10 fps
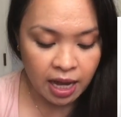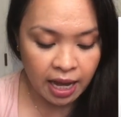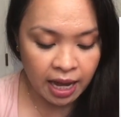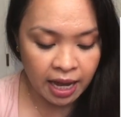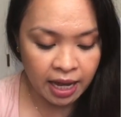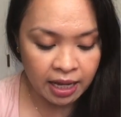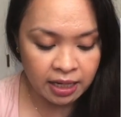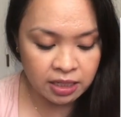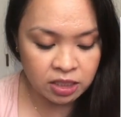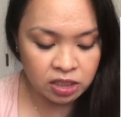
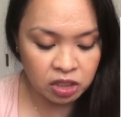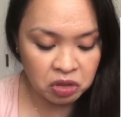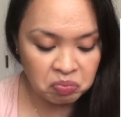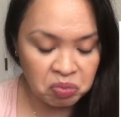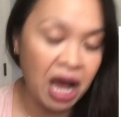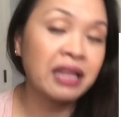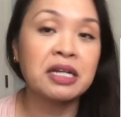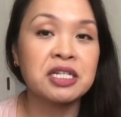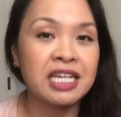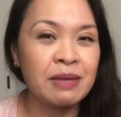And I like
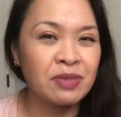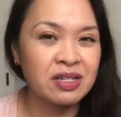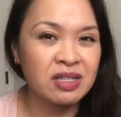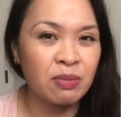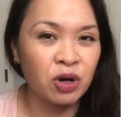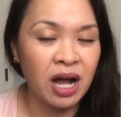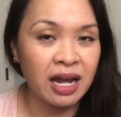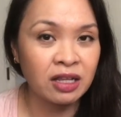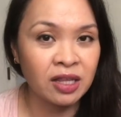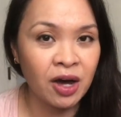to keep this number
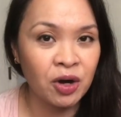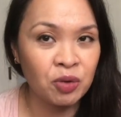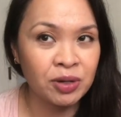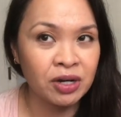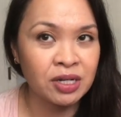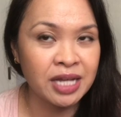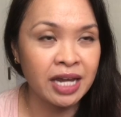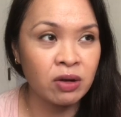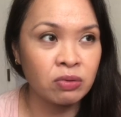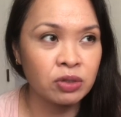kind of low because I
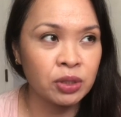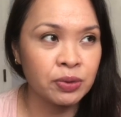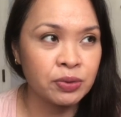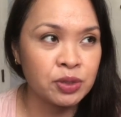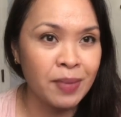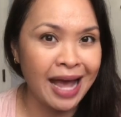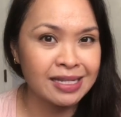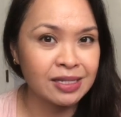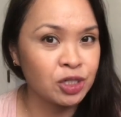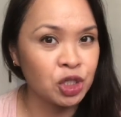don't use
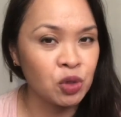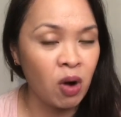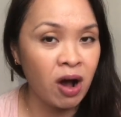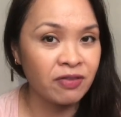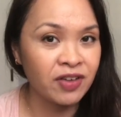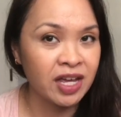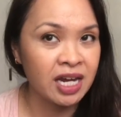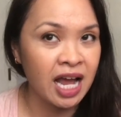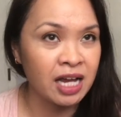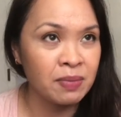masks too often.
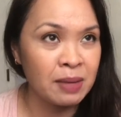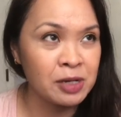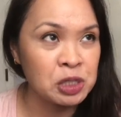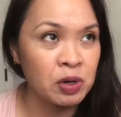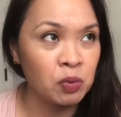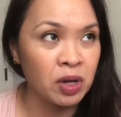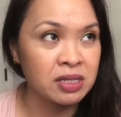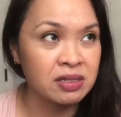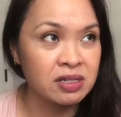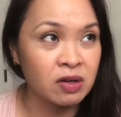I maybe do it
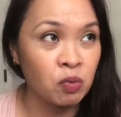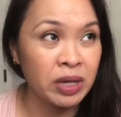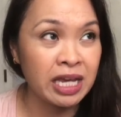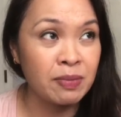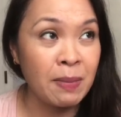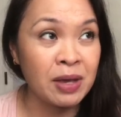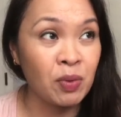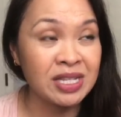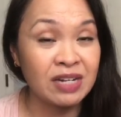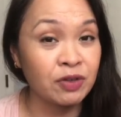once a week, maybe
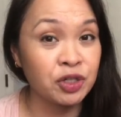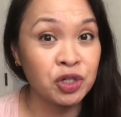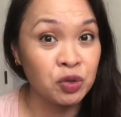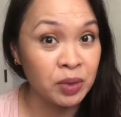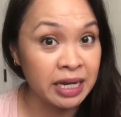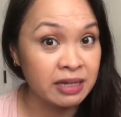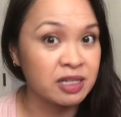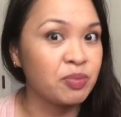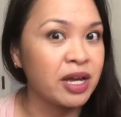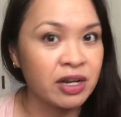once every 2 weeks,
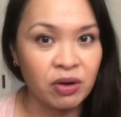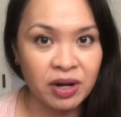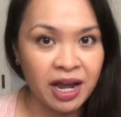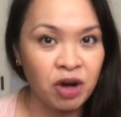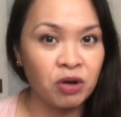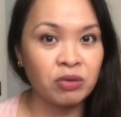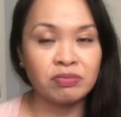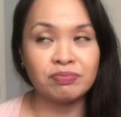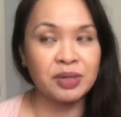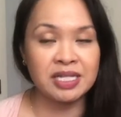depending on how
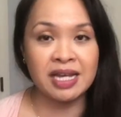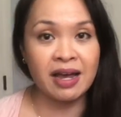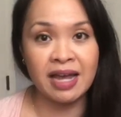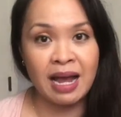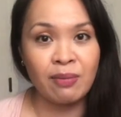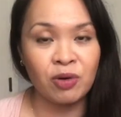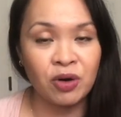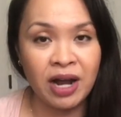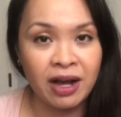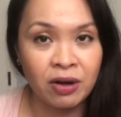busy I am or
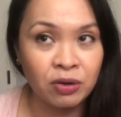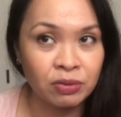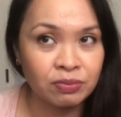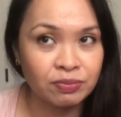how